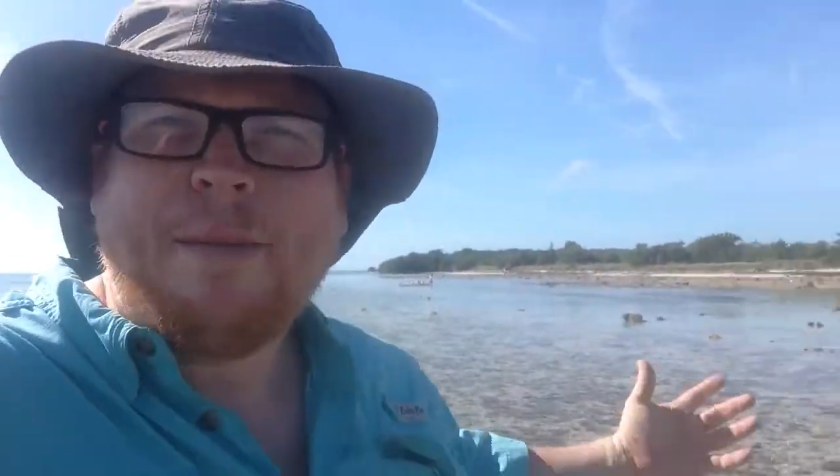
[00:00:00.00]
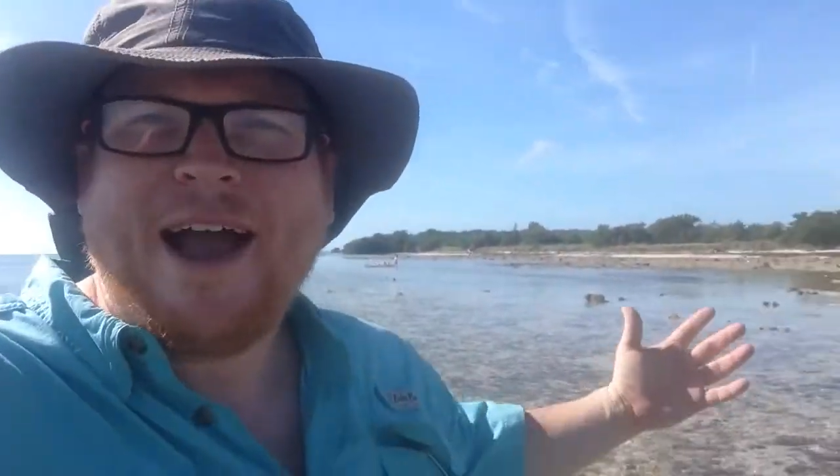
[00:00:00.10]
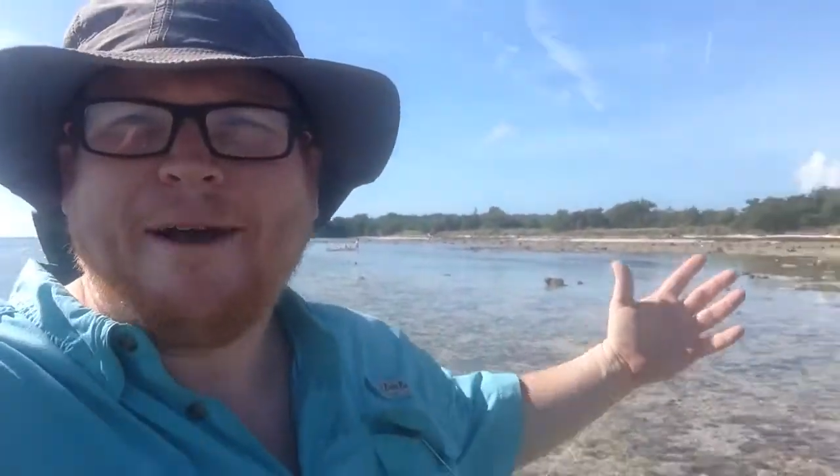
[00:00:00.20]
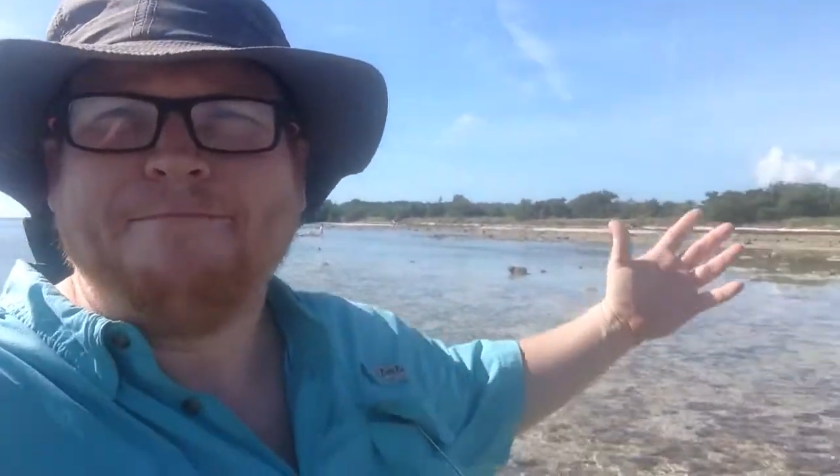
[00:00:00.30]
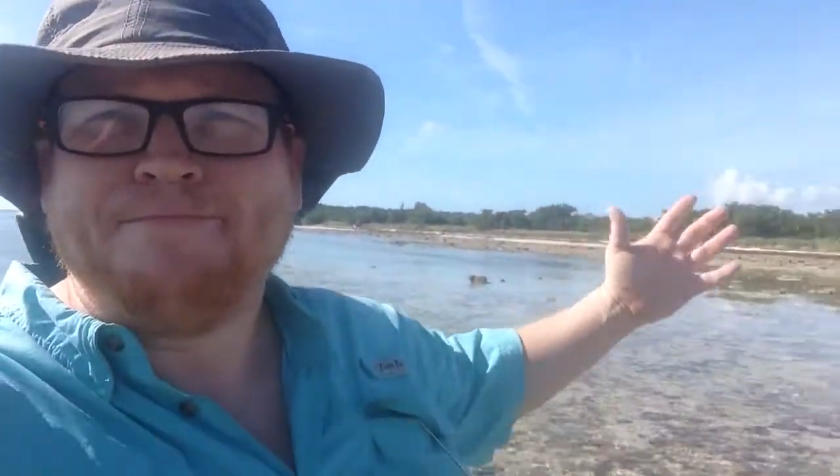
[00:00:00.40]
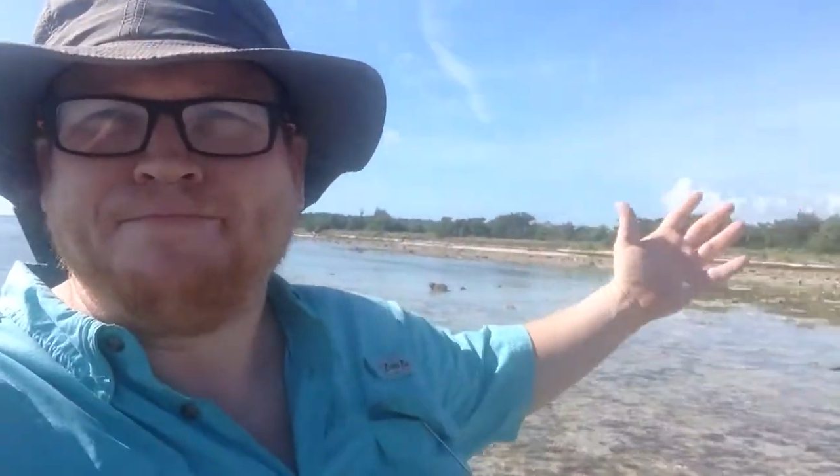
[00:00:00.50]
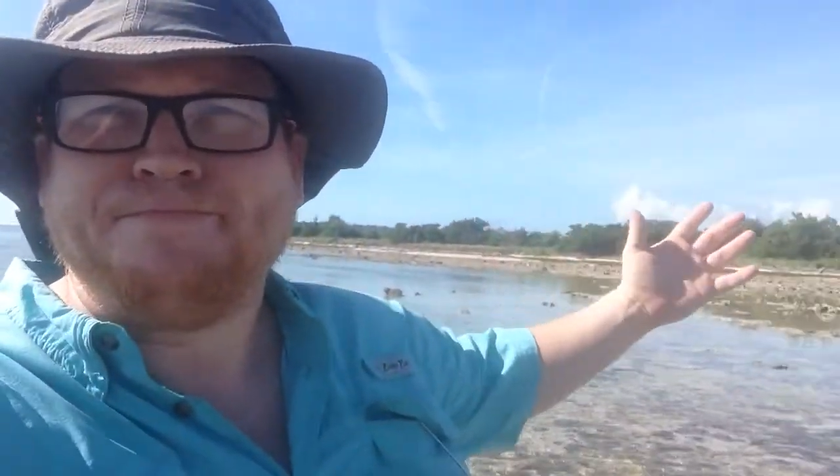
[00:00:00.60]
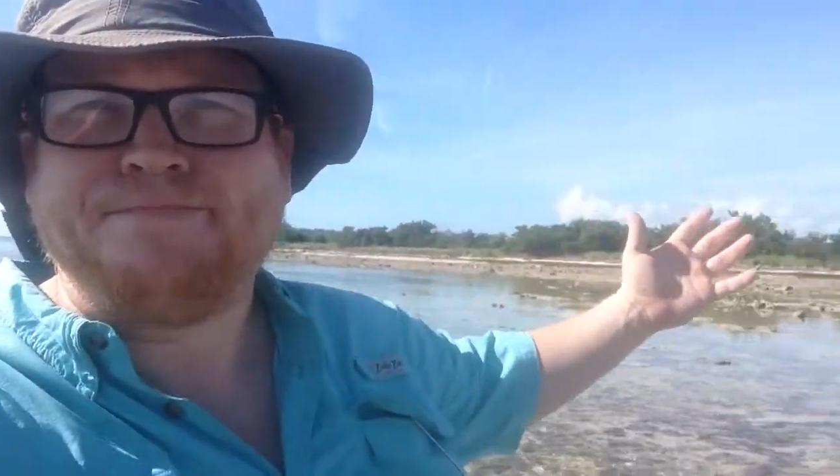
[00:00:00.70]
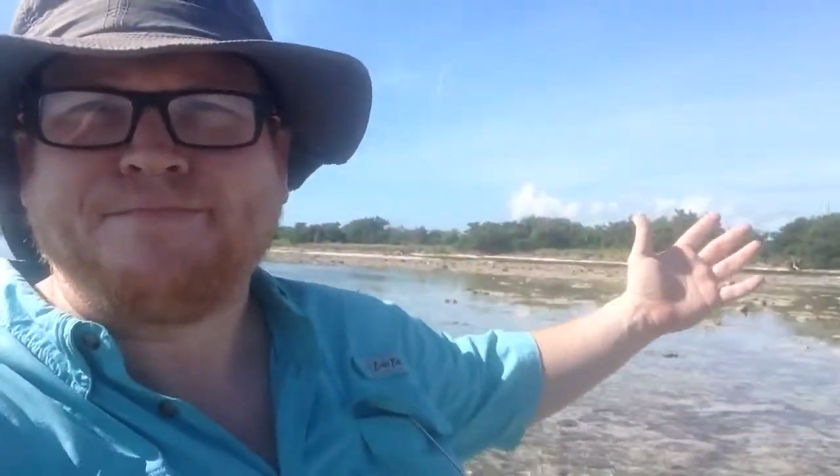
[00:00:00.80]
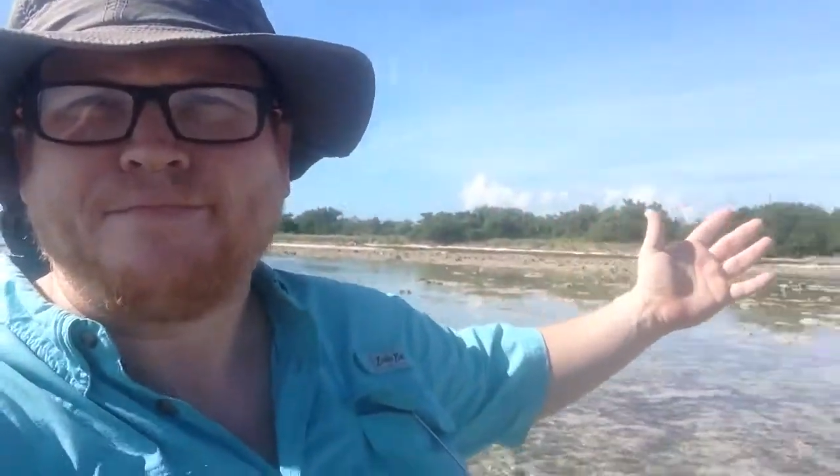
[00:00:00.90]
where I'm at.
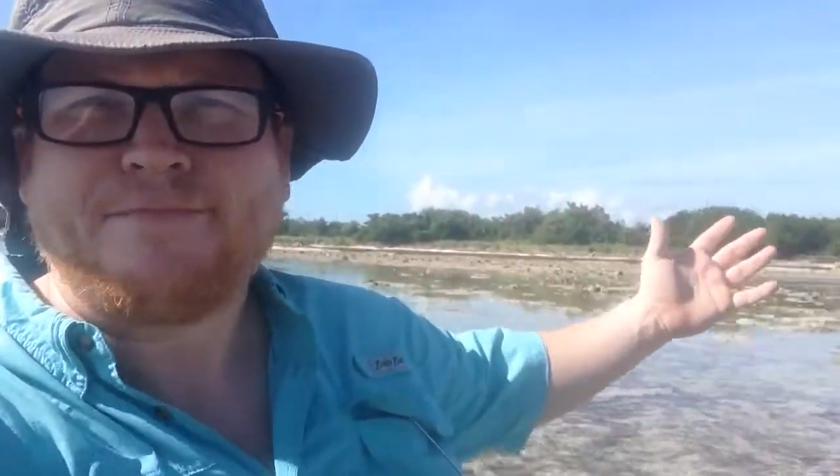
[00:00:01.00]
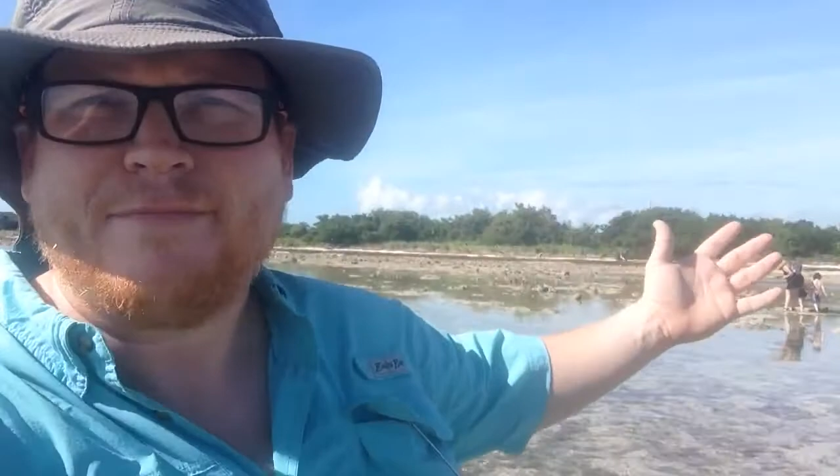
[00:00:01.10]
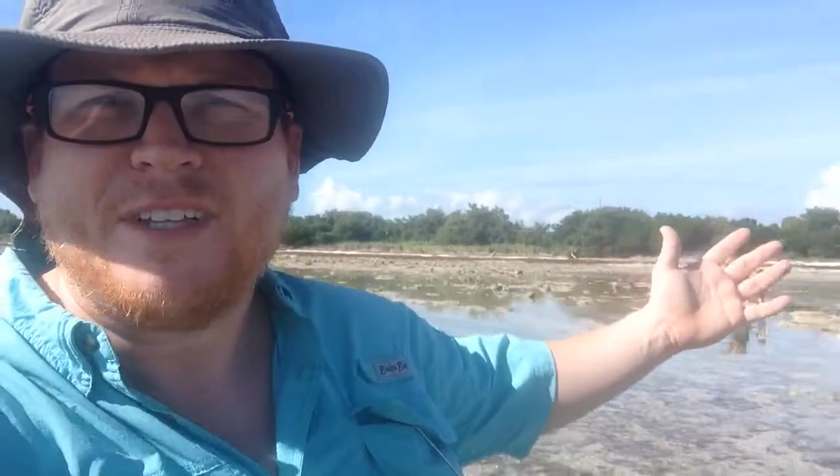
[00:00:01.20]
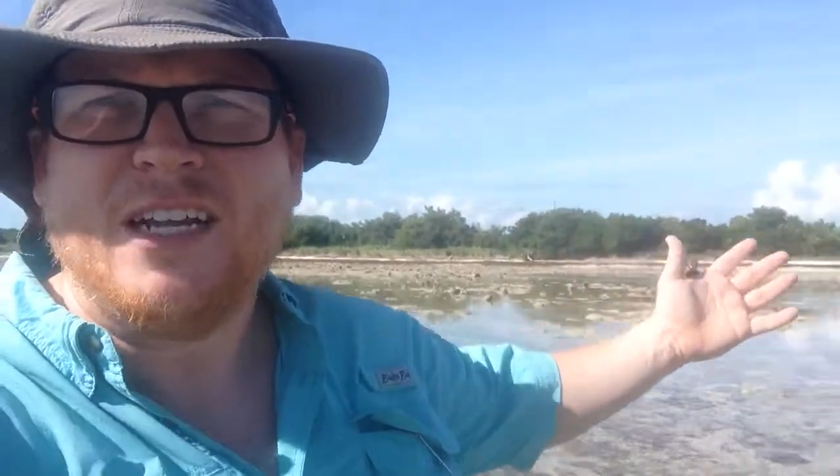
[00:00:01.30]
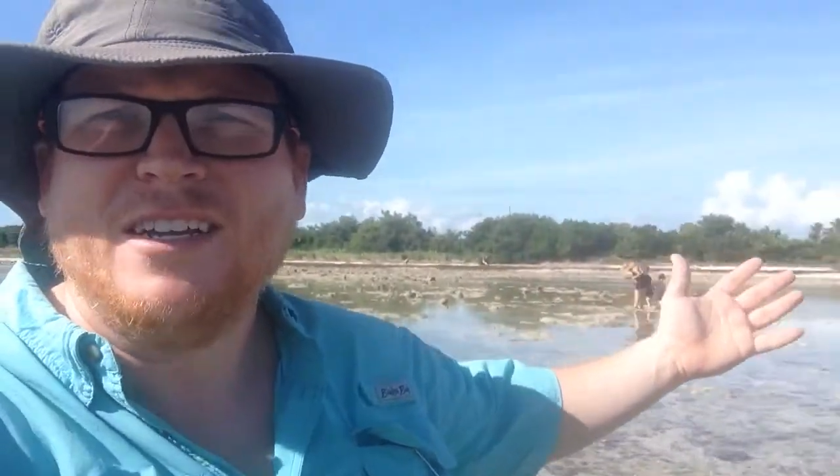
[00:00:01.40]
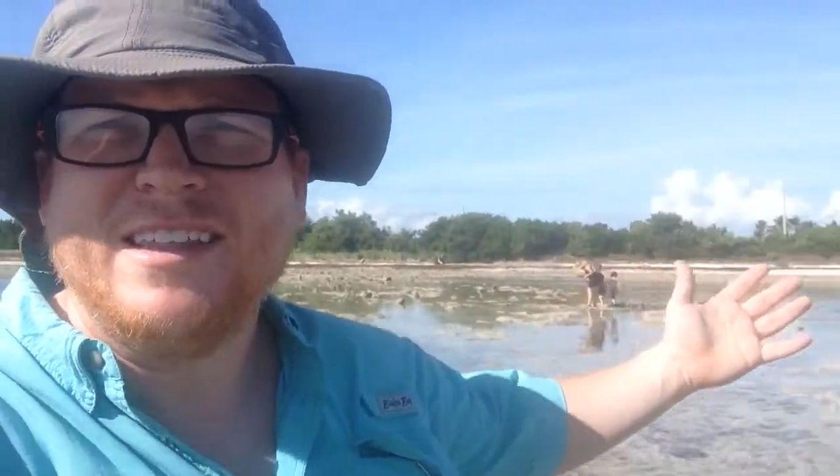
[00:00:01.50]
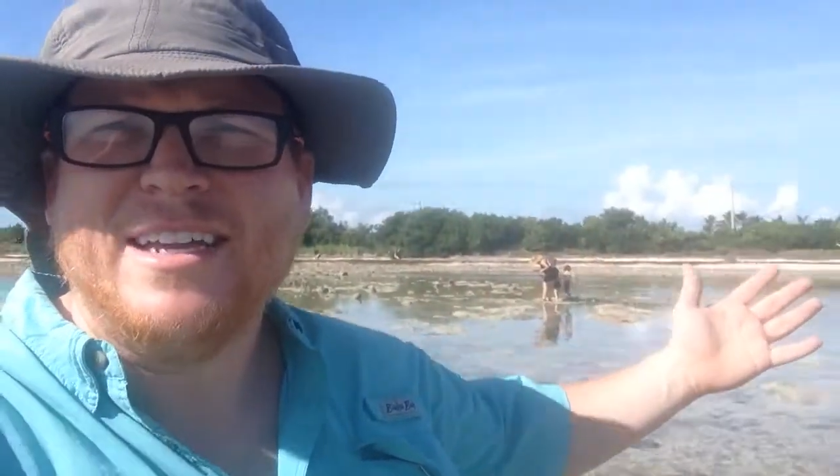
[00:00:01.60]
Look